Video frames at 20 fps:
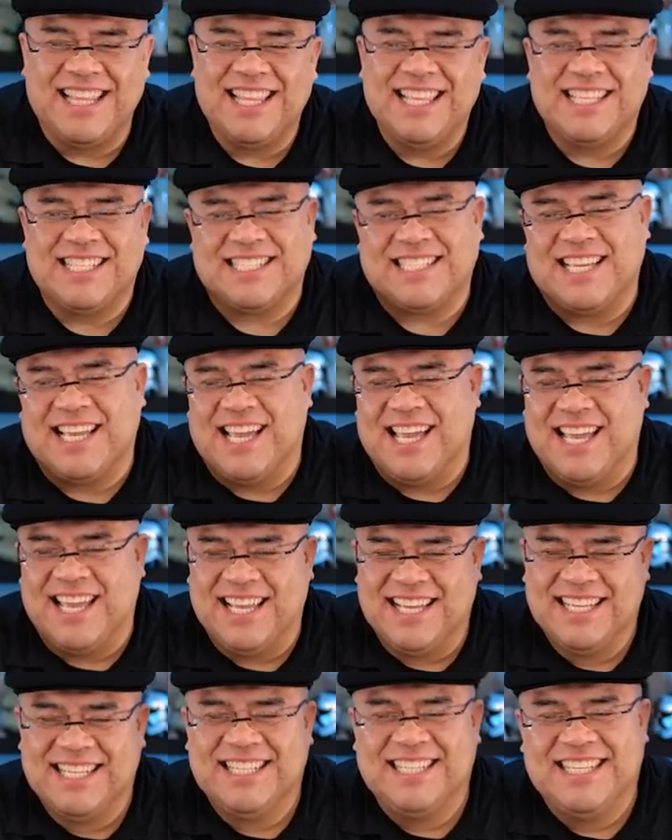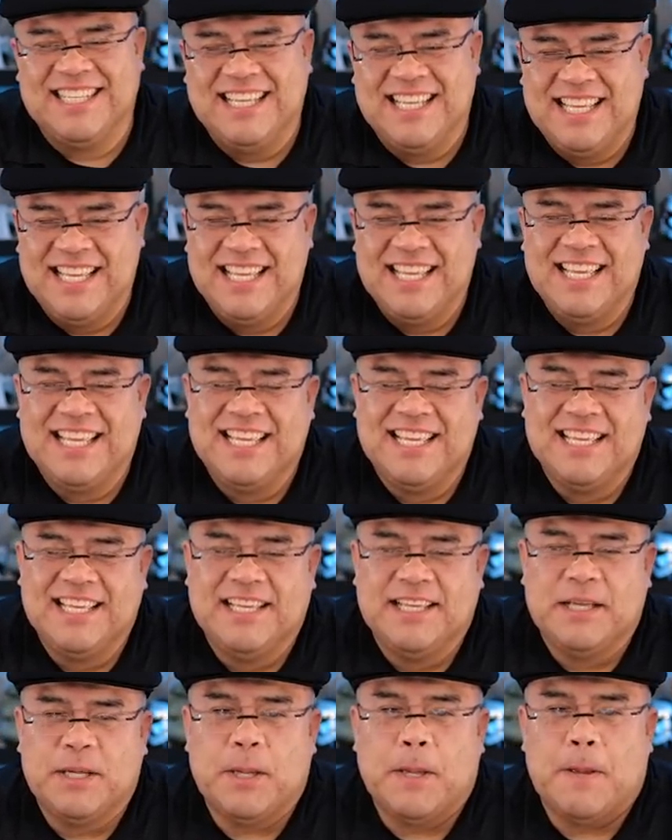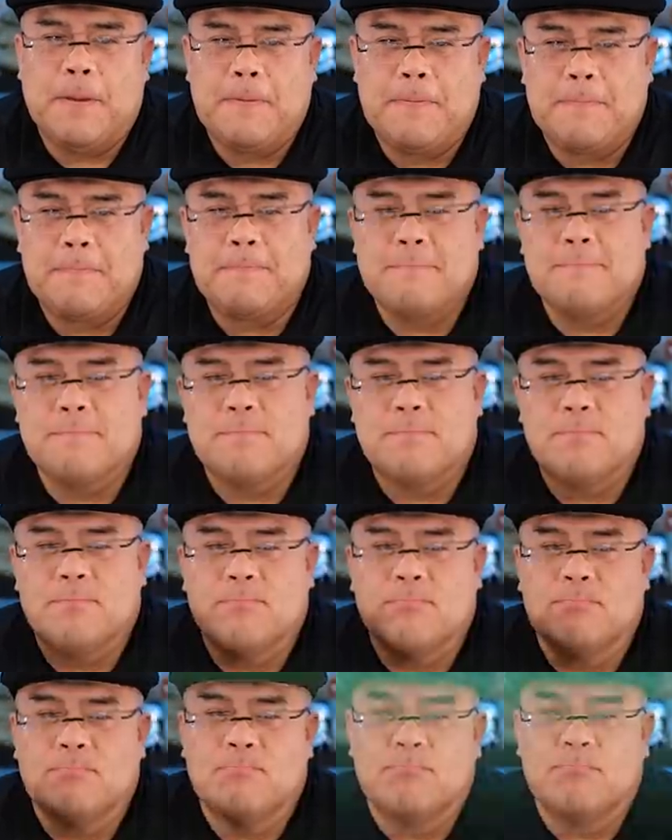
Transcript: The person shown says nothing.